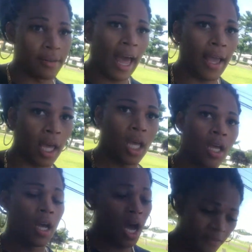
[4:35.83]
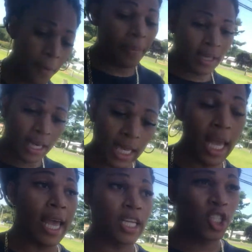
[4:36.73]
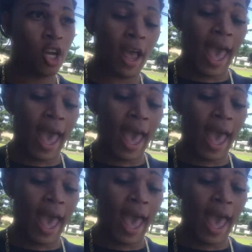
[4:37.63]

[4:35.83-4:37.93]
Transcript: Like, comfortability is your